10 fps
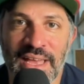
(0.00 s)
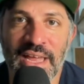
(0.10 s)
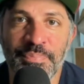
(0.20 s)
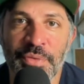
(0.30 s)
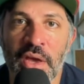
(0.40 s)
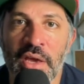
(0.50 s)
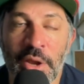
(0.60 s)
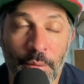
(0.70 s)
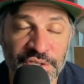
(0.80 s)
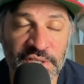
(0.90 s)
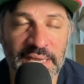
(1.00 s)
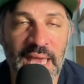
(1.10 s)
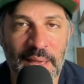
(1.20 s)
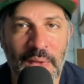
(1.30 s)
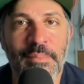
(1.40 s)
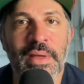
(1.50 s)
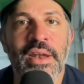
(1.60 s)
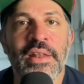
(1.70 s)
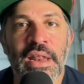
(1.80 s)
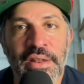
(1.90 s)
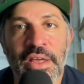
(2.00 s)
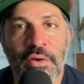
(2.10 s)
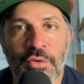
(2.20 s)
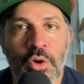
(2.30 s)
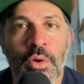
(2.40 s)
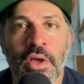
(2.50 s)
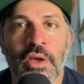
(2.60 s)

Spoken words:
And he recently, again, admitted in the interview,